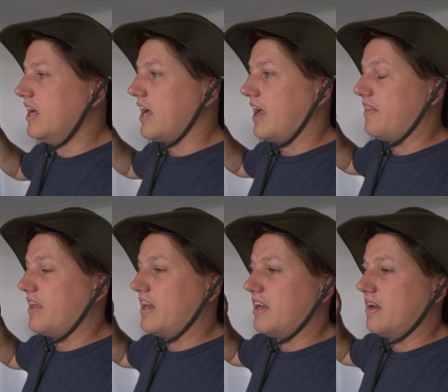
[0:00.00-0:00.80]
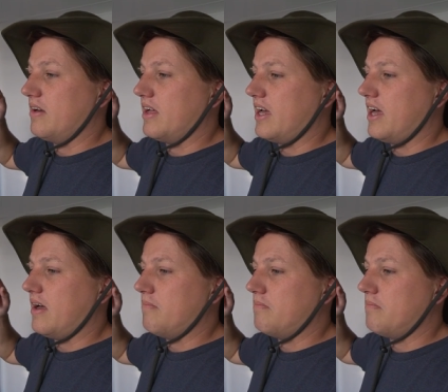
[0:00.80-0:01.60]
and then
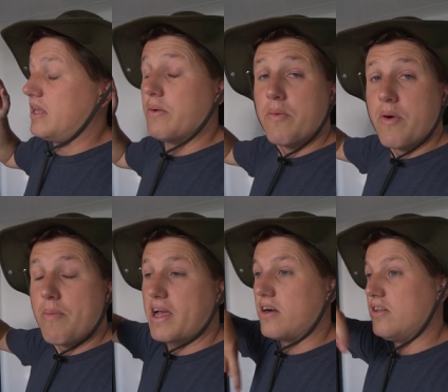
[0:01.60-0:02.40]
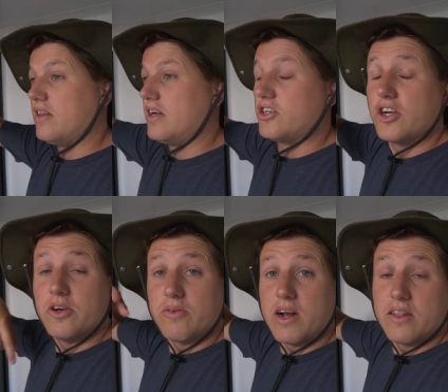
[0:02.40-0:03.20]
um, yeah when we're back I'll uh, show
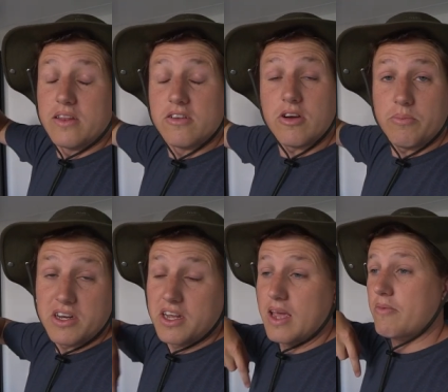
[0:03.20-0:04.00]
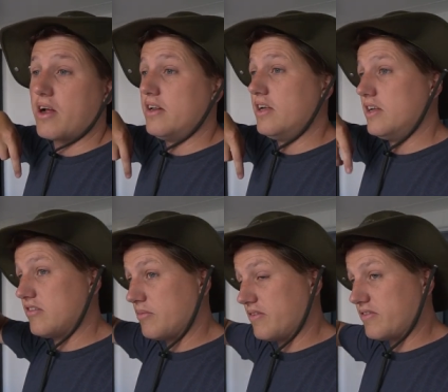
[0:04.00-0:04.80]
you around the top 10 campground
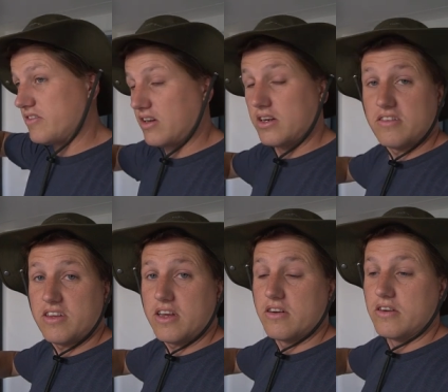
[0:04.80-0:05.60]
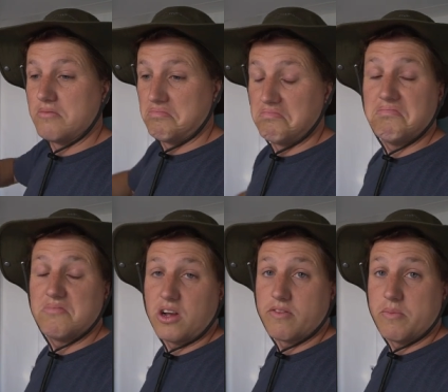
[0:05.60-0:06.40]
some of the facilities here and
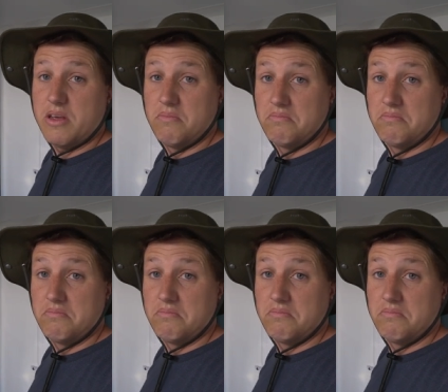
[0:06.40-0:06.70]
go from there.